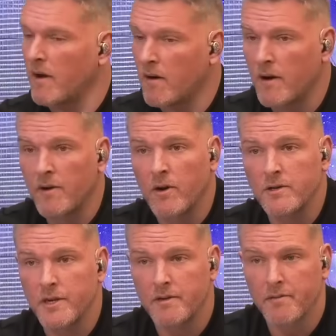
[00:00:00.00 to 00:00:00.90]
right,
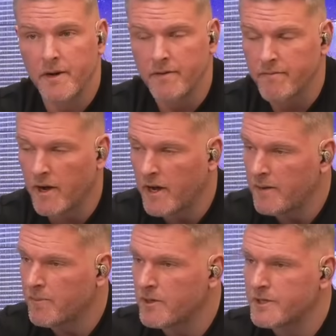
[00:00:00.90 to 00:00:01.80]
RG3. I
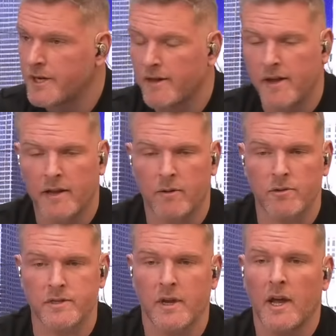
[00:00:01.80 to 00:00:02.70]
appreciate that. There
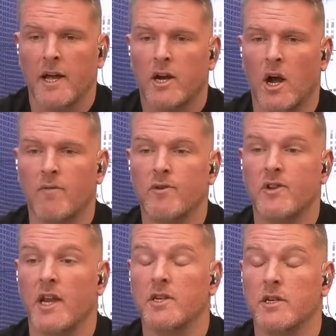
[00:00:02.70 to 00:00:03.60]
was
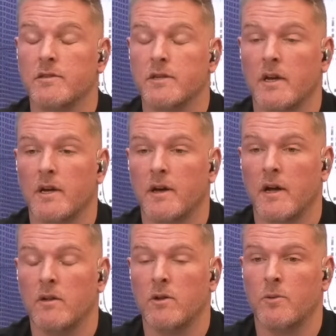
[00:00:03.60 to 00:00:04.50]
conversations a
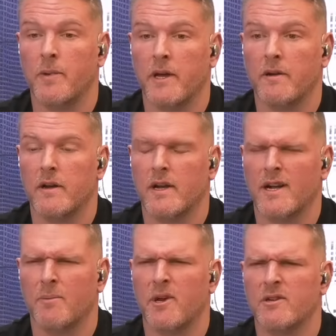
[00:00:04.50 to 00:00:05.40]

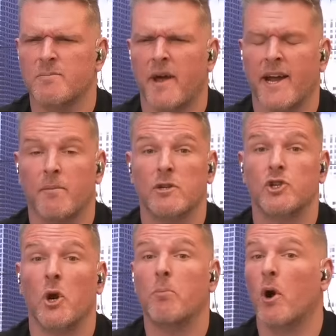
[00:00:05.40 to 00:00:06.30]
couple years back about
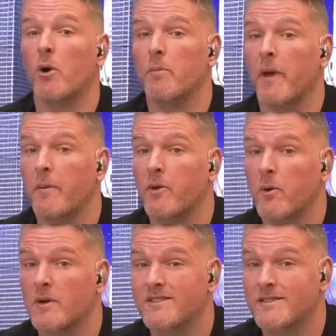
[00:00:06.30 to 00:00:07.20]
Joe Burrow maybe doing
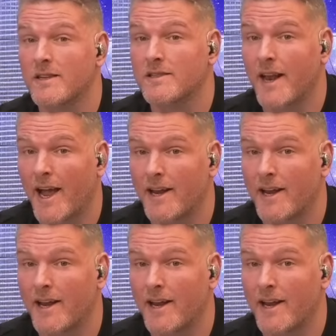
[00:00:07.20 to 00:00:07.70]
this to Cincinnati.